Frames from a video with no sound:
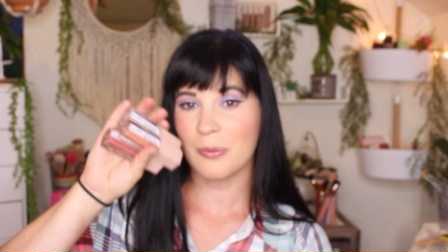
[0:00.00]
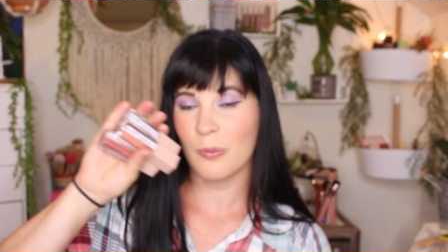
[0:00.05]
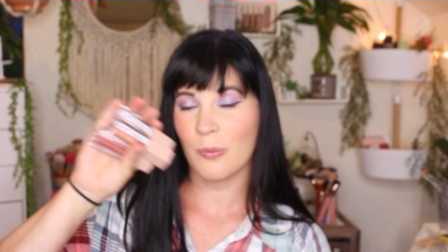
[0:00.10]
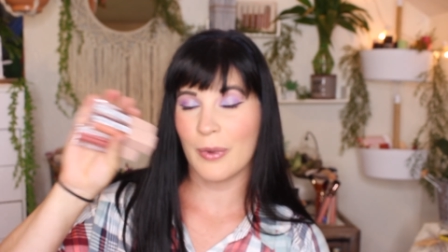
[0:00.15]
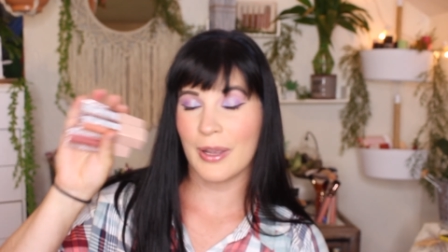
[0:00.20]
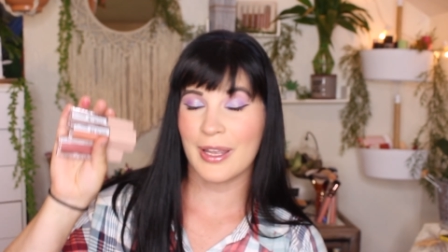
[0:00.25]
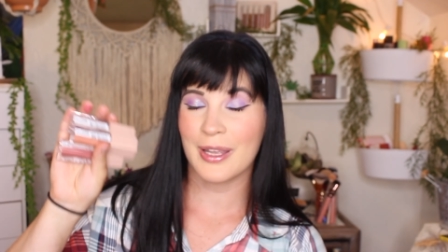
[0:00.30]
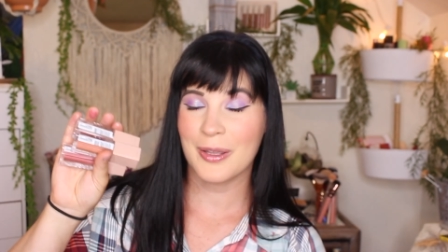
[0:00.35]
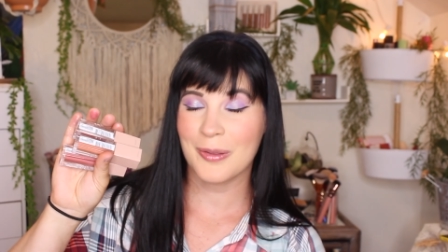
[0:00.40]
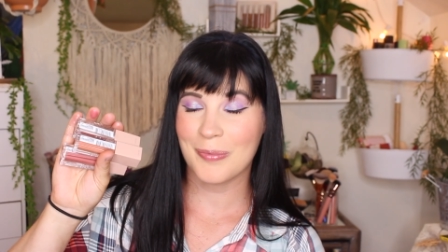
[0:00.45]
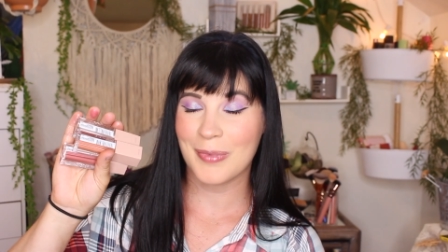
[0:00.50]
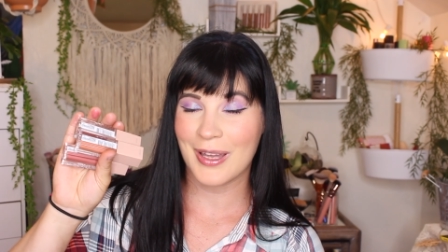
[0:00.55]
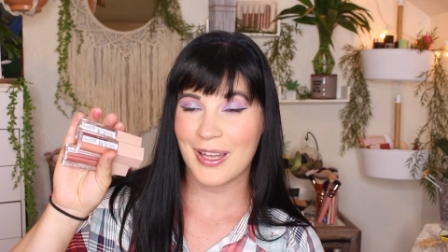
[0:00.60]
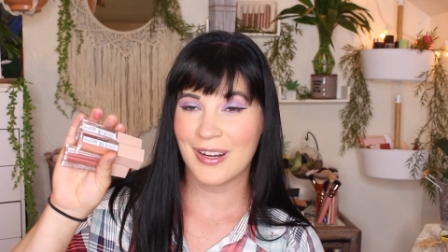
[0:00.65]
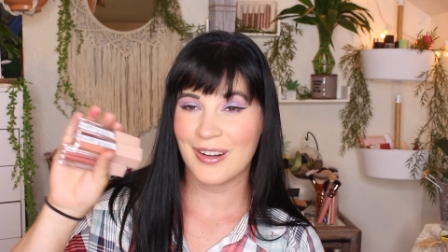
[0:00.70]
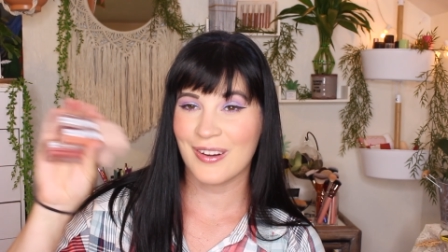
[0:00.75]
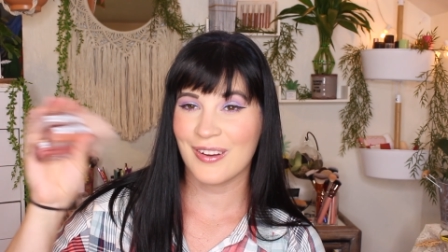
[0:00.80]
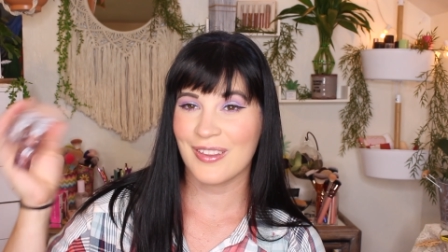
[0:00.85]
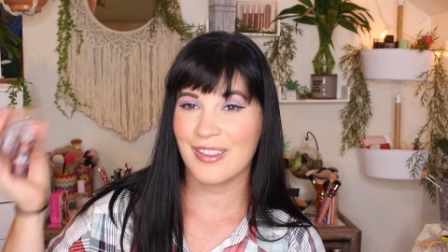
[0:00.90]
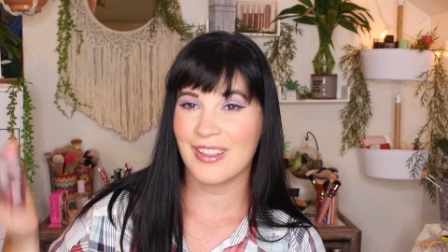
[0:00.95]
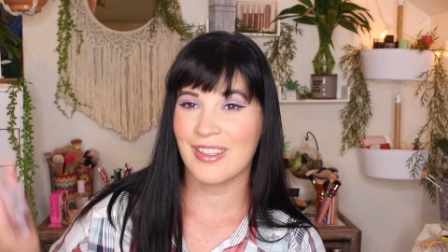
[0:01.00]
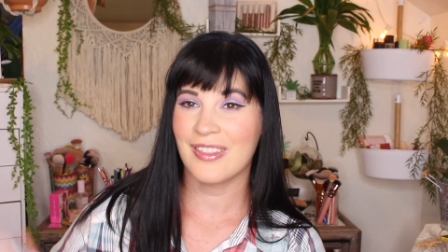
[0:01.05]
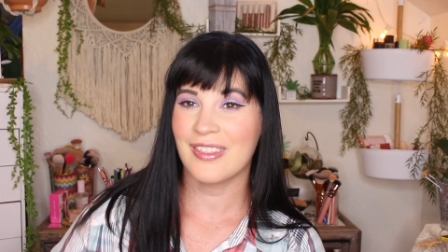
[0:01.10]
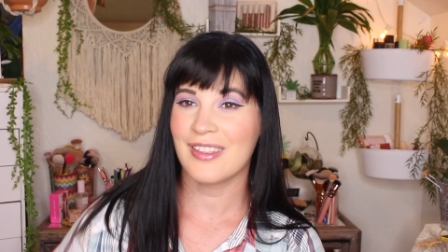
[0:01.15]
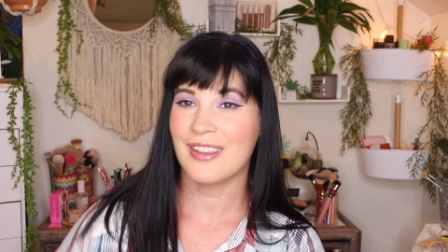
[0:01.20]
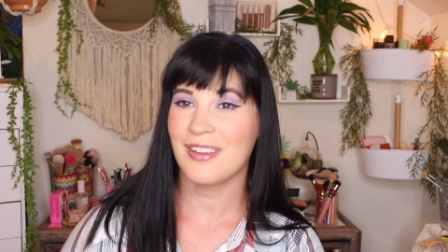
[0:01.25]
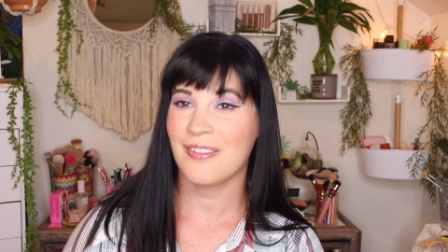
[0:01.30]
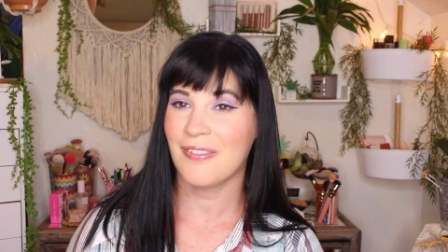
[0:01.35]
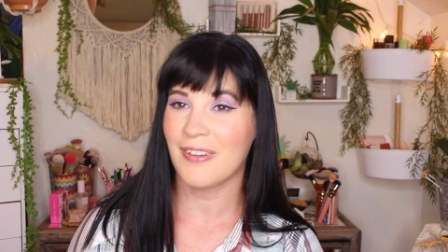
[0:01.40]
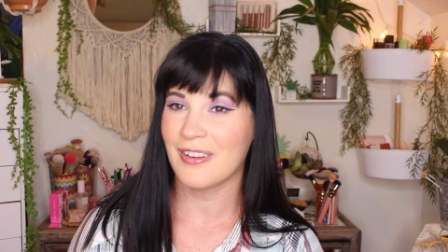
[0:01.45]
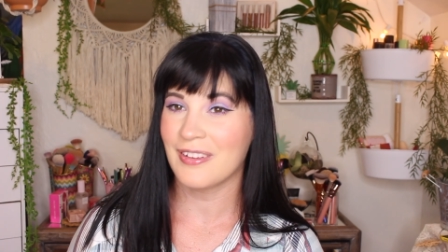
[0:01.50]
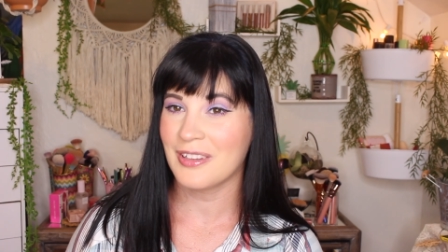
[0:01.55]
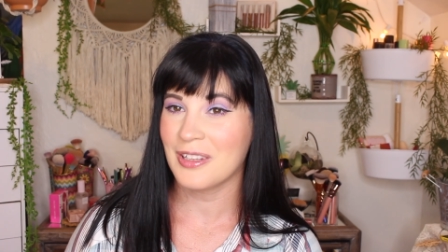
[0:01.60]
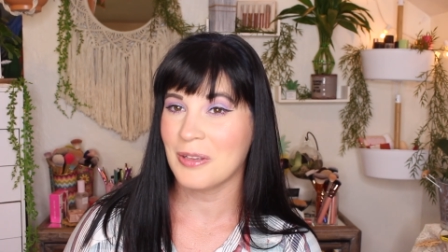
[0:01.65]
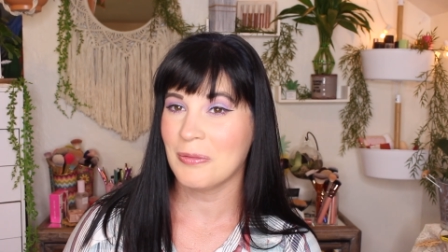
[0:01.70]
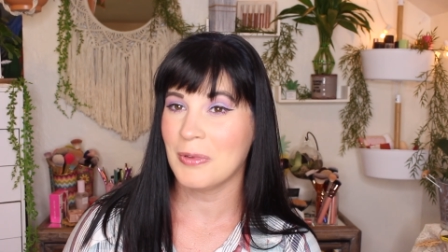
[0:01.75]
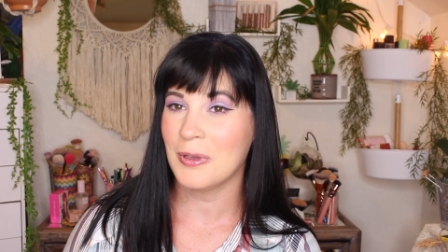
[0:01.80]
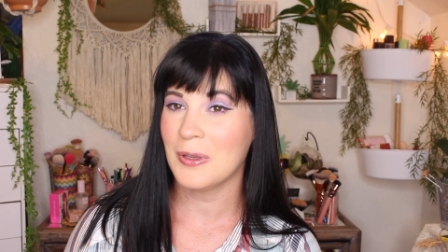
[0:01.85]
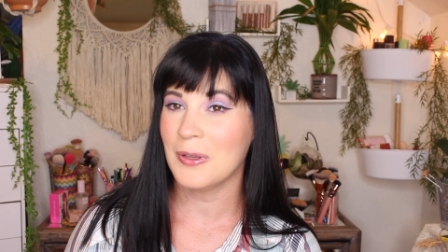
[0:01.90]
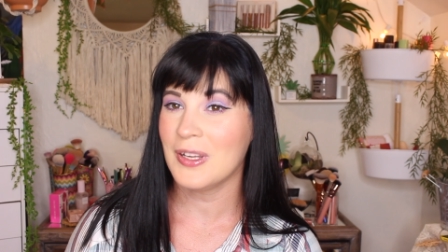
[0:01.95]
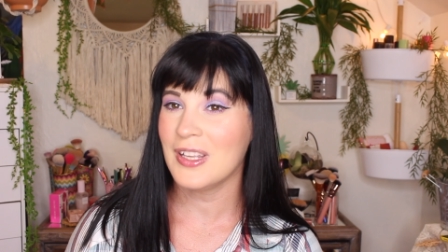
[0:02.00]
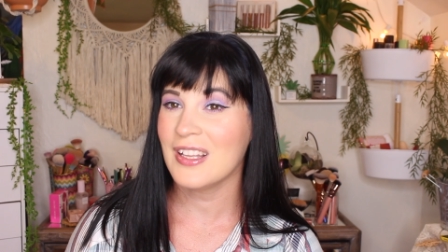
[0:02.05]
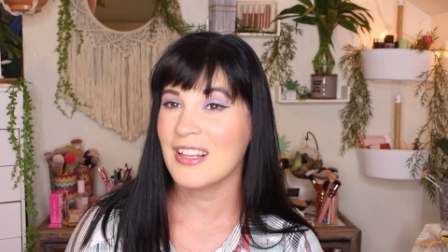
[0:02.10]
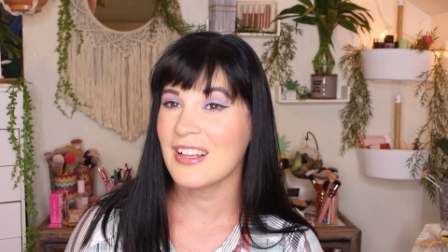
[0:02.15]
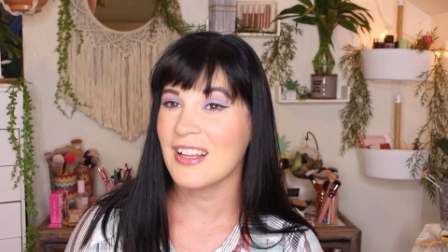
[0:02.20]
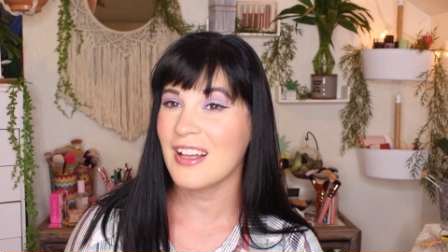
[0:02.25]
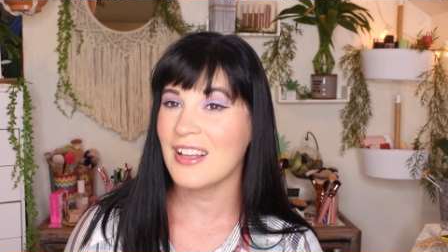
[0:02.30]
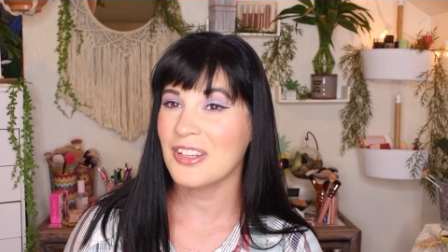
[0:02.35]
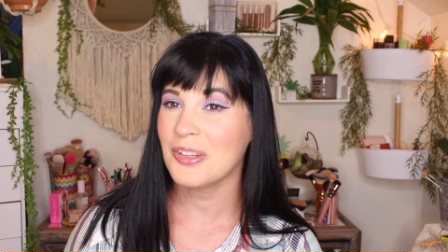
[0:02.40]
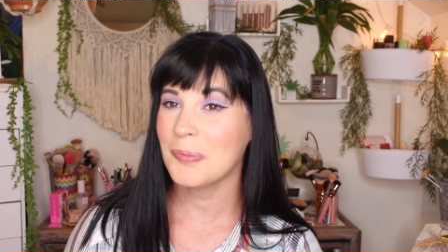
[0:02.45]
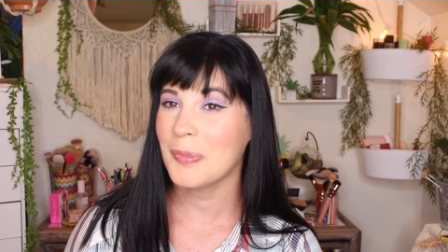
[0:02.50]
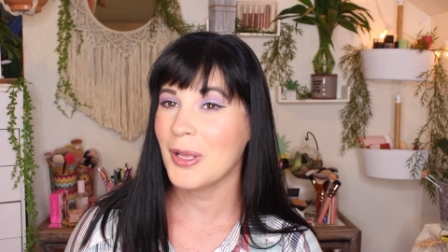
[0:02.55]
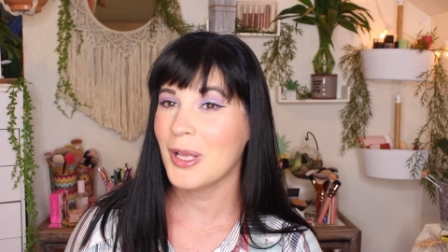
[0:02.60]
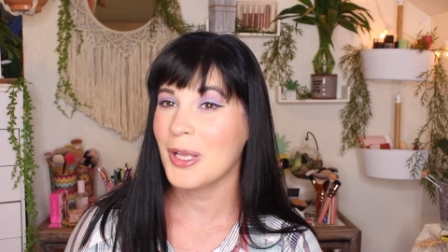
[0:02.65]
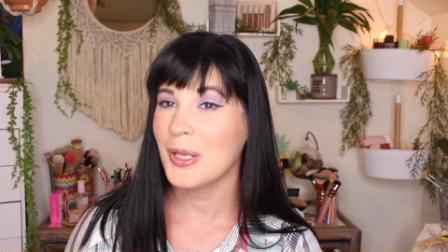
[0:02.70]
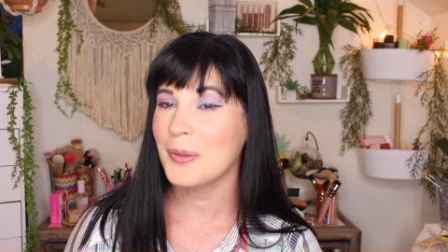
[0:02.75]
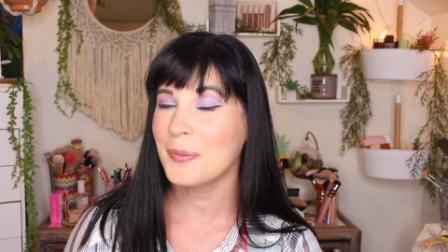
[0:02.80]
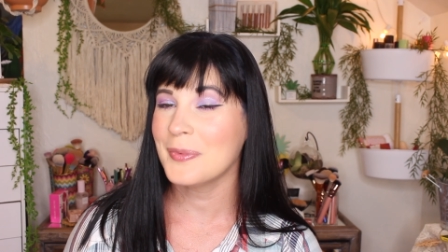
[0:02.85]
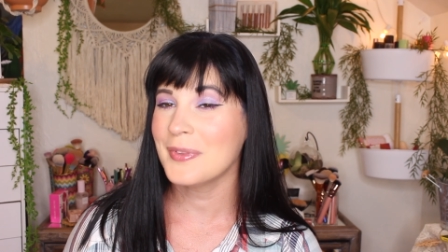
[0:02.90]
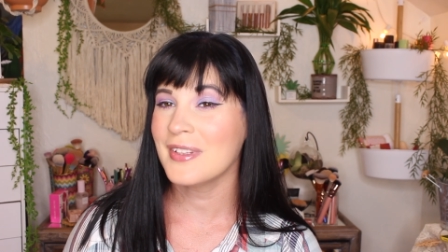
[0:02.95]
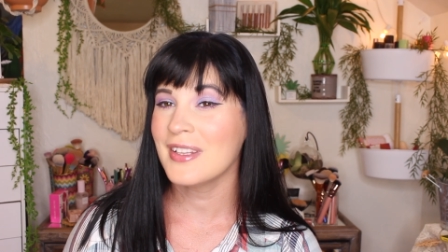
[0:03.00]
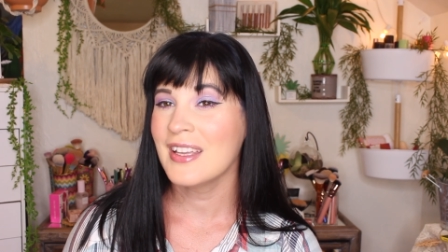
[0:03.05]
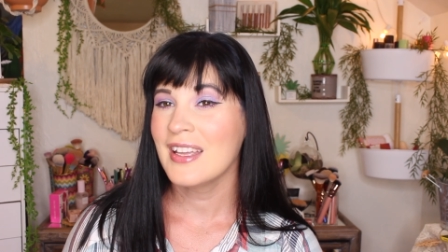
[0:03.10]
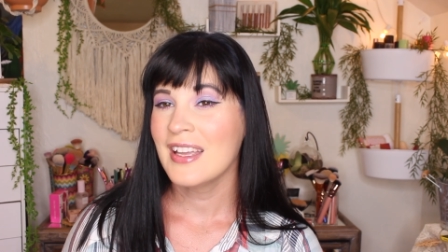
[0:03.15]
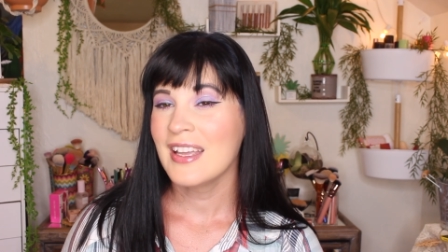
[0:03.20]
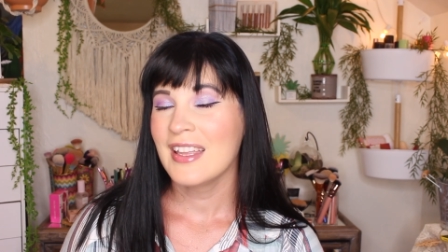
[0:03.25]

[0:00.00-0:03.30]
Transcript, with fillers: way better than the Fenty Beauty Gloss Bombs.